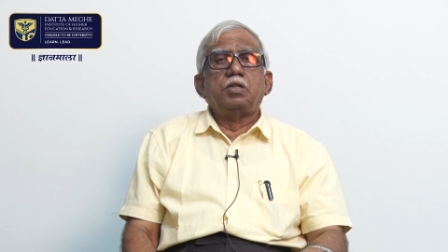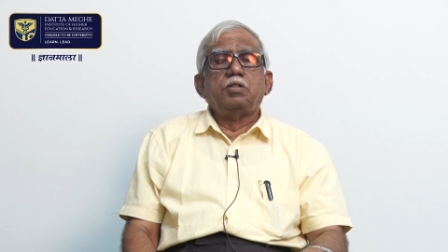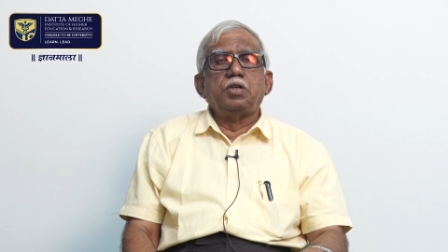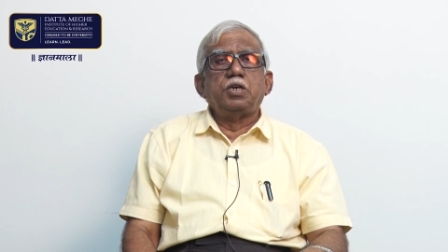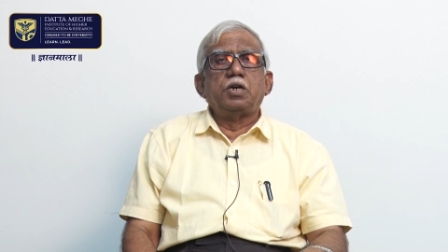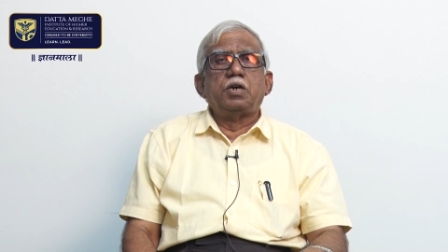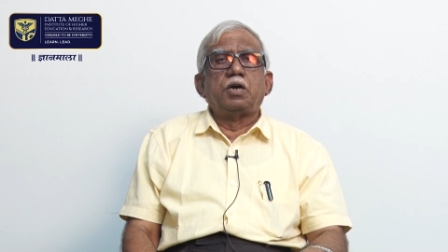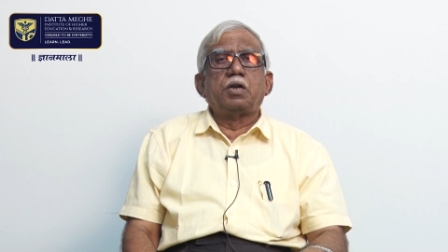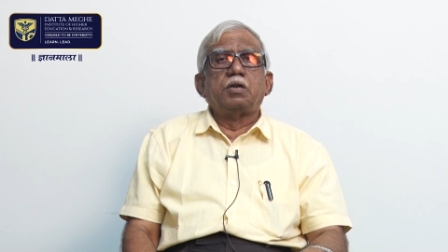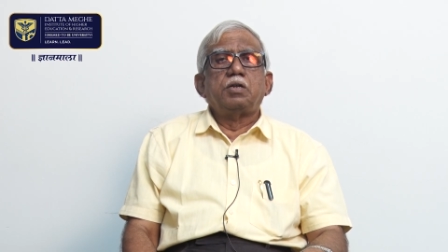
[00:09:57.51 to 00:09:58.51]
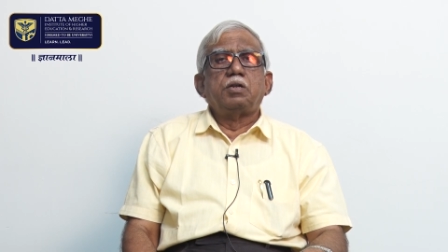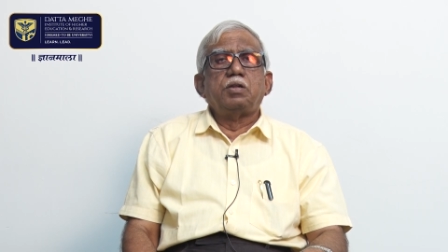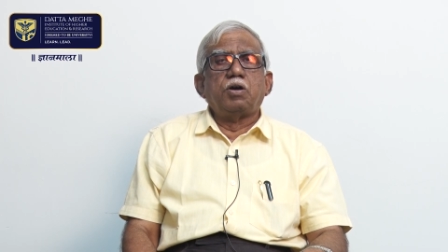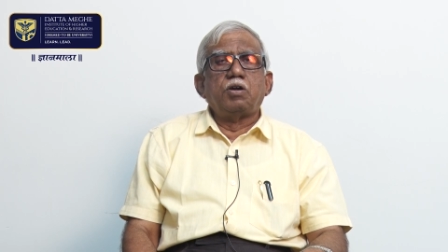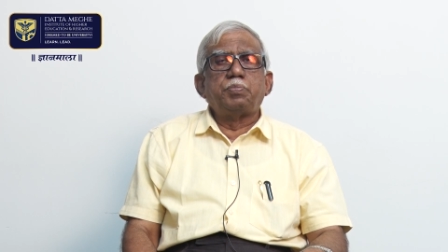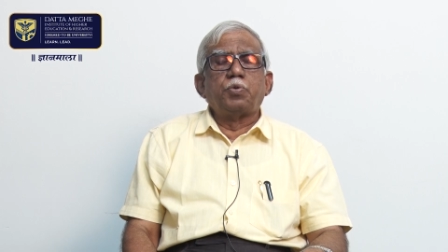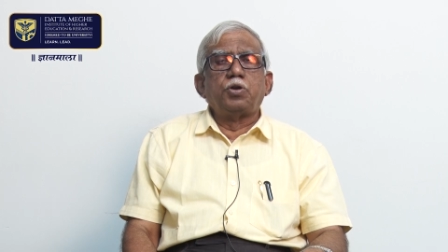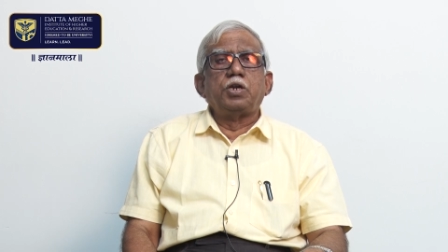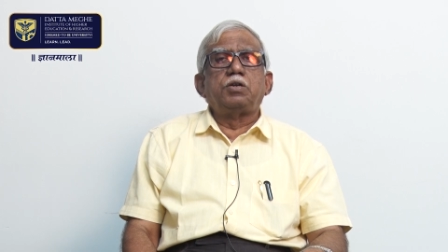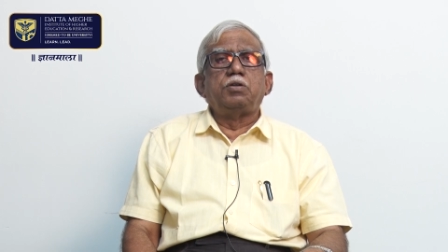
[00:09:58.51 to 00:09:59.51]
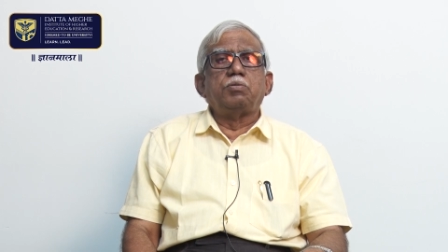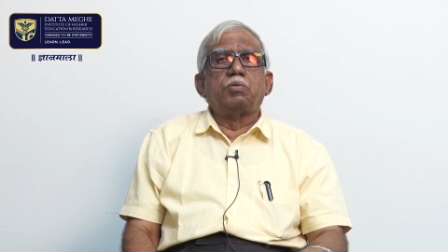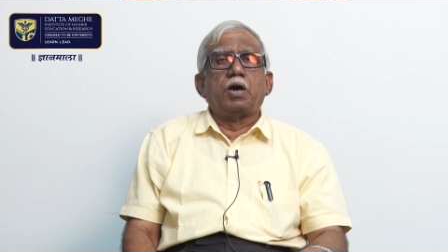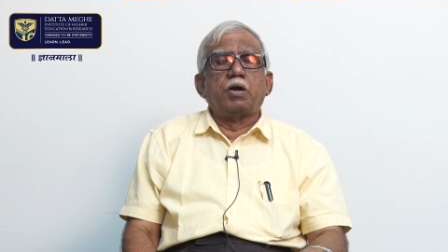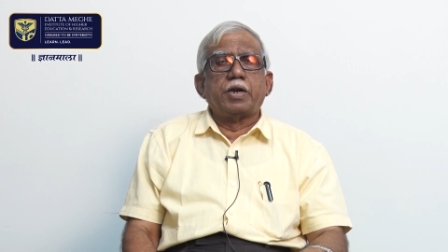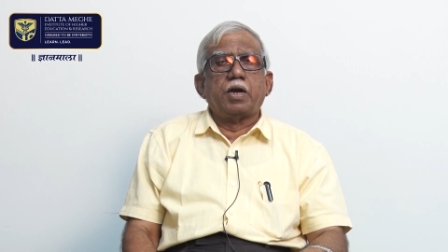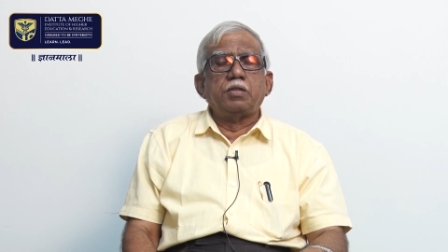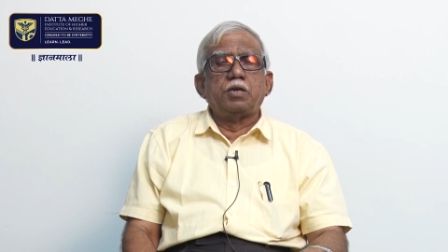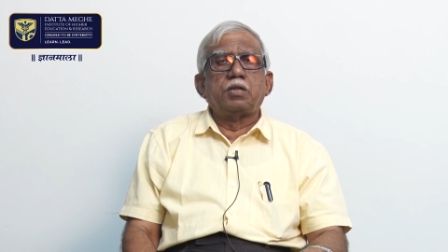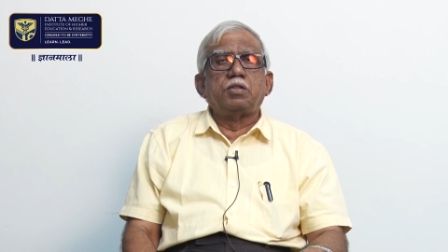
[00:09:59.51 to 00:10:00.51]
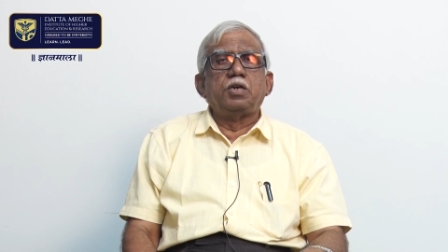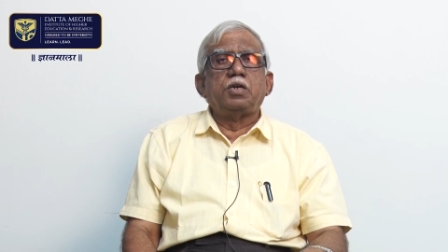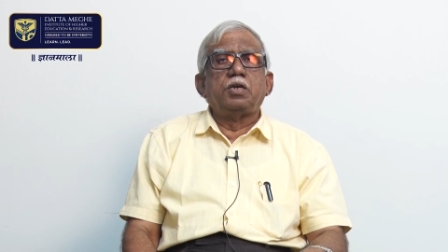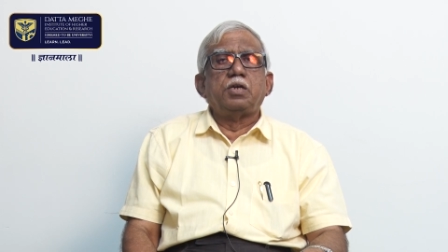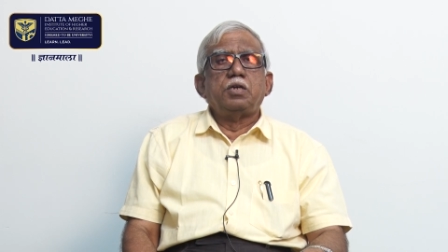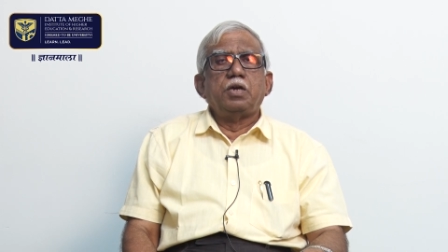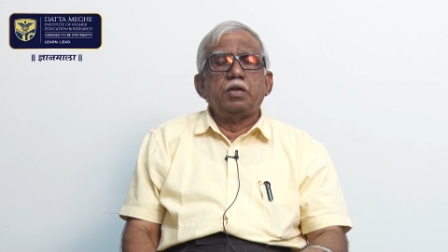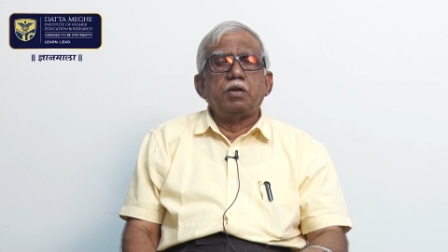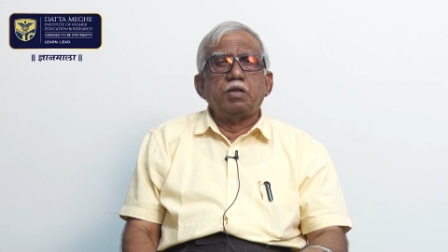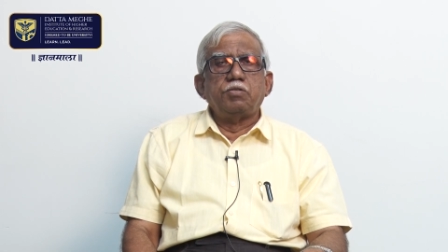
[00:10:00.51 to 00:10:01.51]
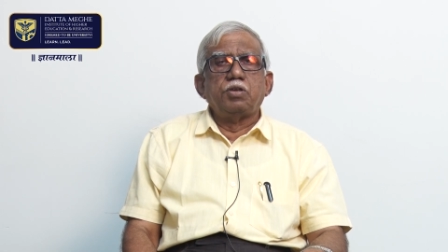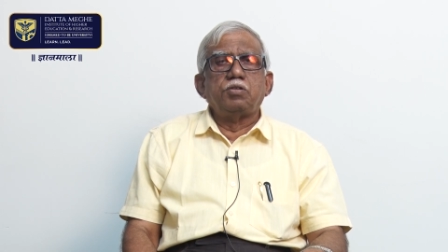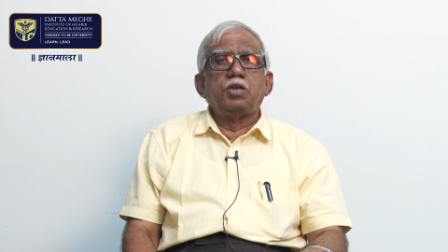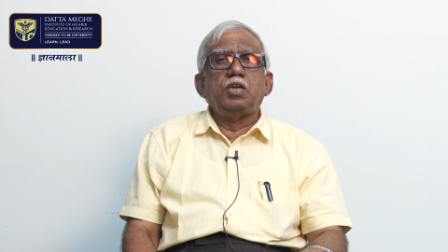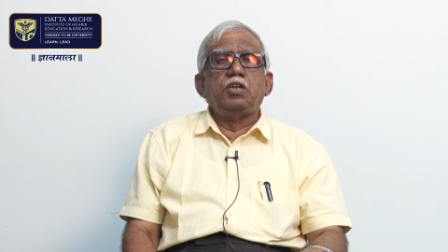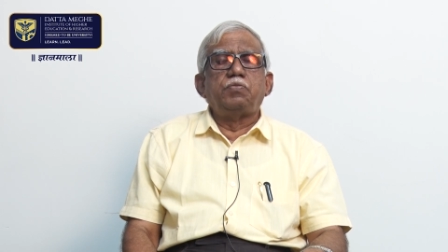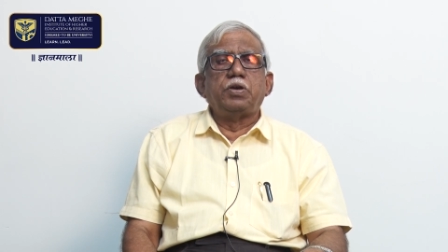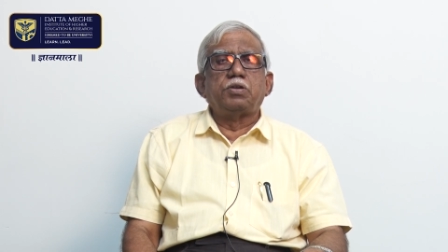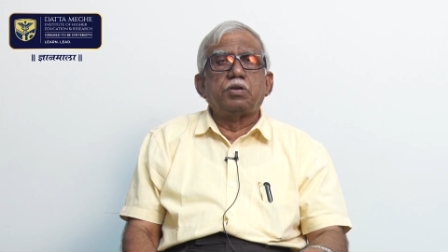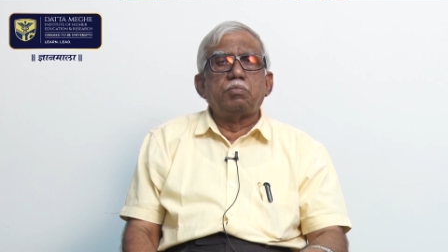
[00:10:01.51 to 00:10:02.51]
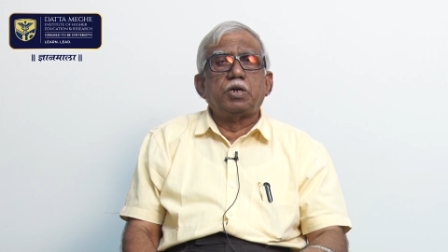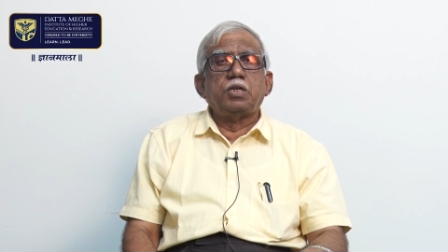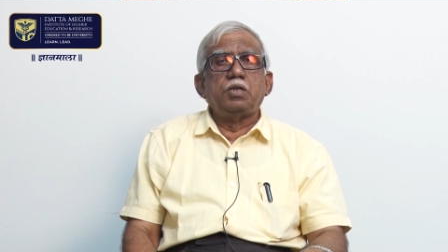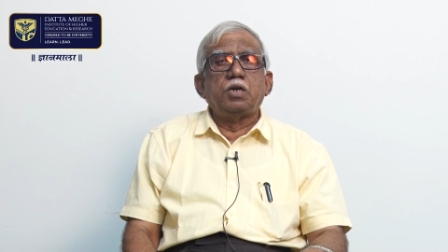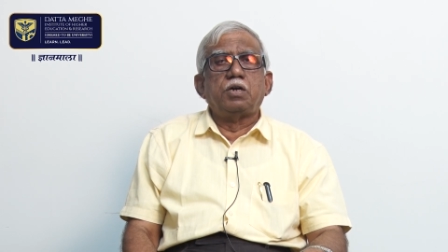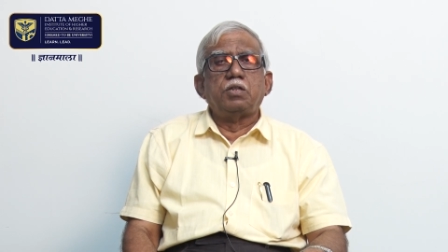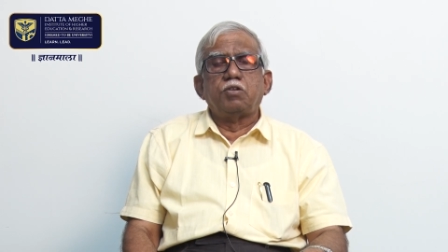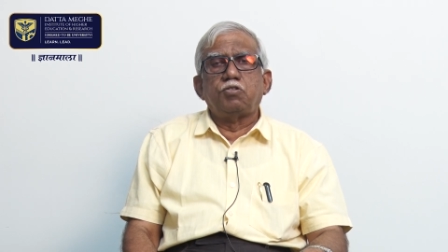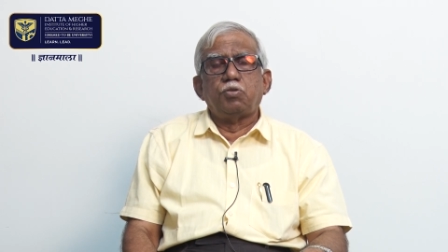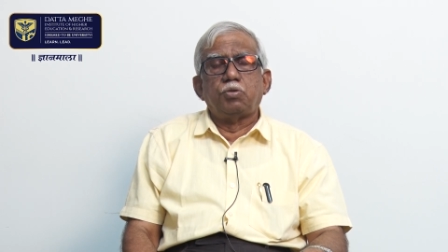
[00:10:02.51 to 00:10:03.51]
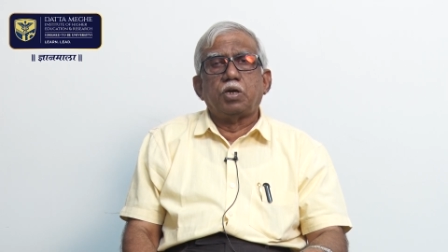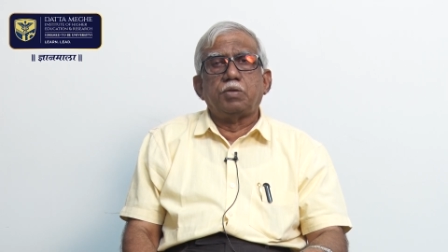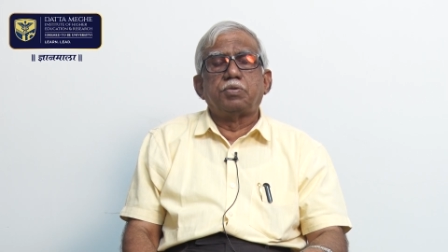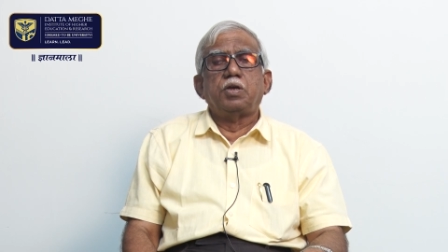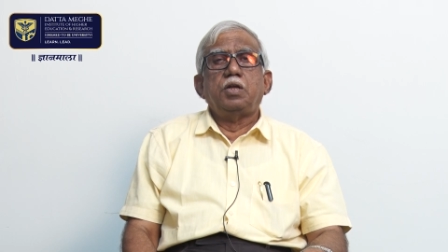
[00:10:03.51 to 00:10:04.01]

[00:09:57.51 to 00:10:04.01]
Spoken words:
They are not protective, or rather they enhances the infection by the other serotypes.